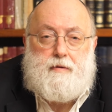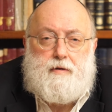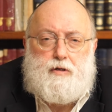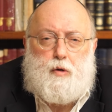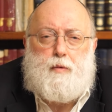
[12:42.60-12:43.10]

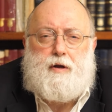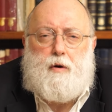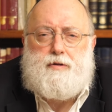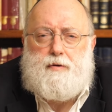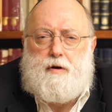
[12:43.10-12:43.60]
So when we go
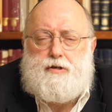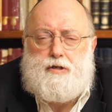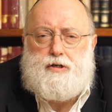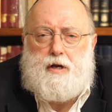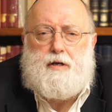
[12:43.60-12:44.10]
into Rosh
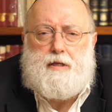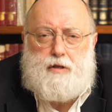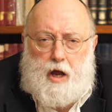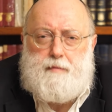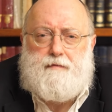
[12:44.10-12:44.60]
Hashanah in
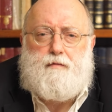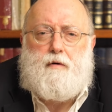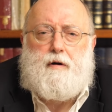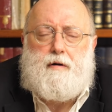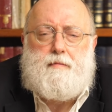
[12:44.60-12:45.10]
time of
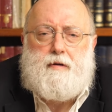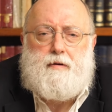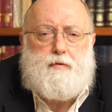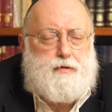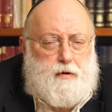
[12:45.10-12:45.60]
war,
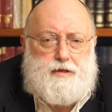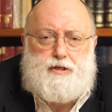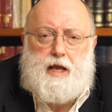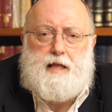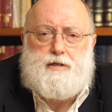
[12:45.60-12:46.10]
with all the
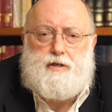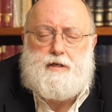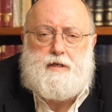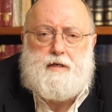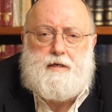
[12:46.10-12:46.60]

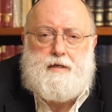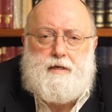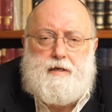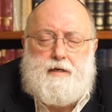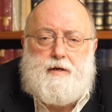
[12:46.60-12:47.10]
challenges,
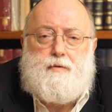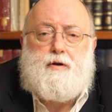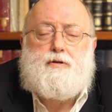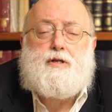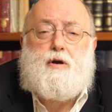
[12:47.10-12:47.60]

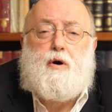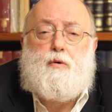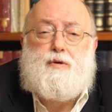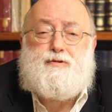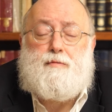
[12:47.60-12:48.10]
we also go in
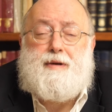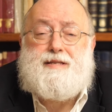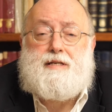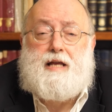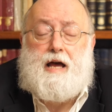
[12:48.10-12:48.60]
with
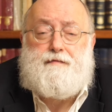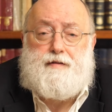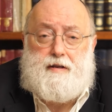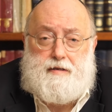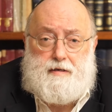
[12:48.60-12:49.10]
tremendous
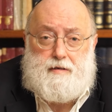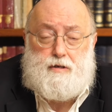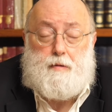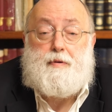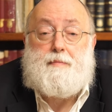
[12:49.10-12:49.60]
confidence,
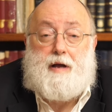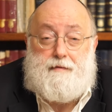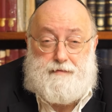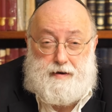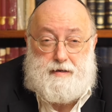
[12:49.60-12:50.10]
supreme
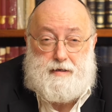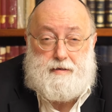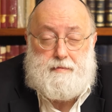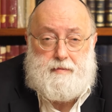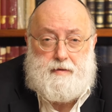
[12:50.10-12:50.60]
confidence,
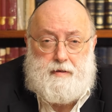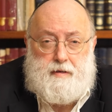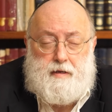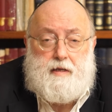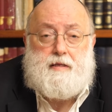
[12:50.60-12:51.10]

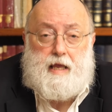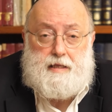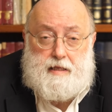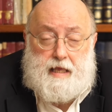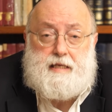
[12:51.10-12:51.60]
that
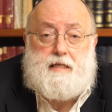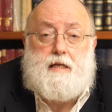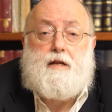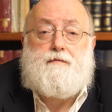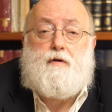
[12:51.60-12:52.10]
the
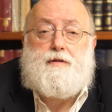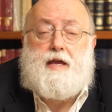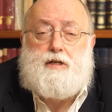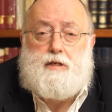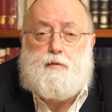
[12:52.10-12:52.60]
destiny of all
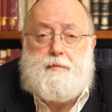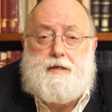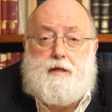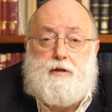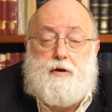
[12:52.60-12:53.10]
nations will be
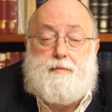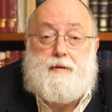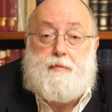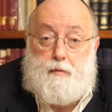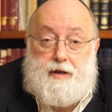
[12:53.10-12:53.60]

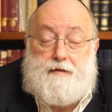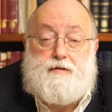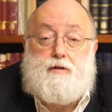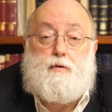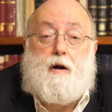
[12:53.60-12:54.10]
determined. But we have
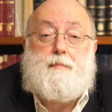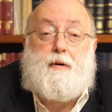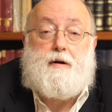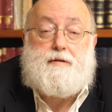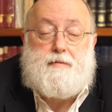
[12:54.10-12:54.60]
to do our
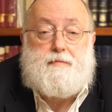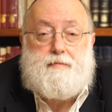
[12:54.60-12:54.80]
part.